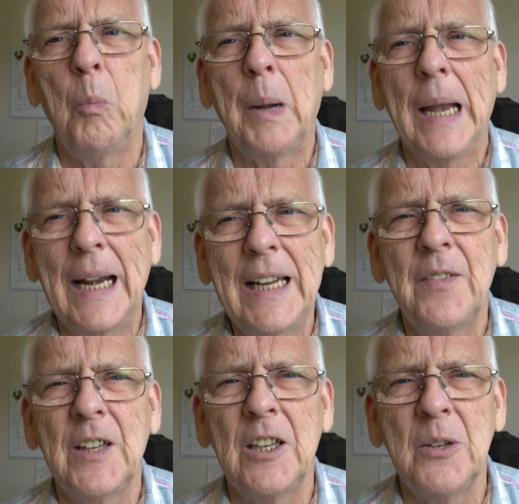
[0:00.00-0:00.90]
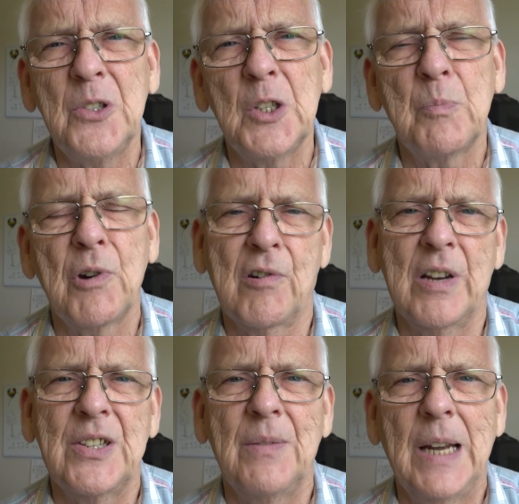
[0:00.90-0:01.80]
planet that uses
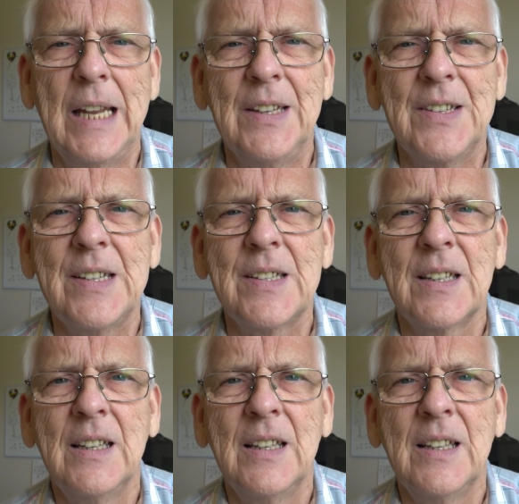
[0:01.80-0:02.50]
progressive lenses?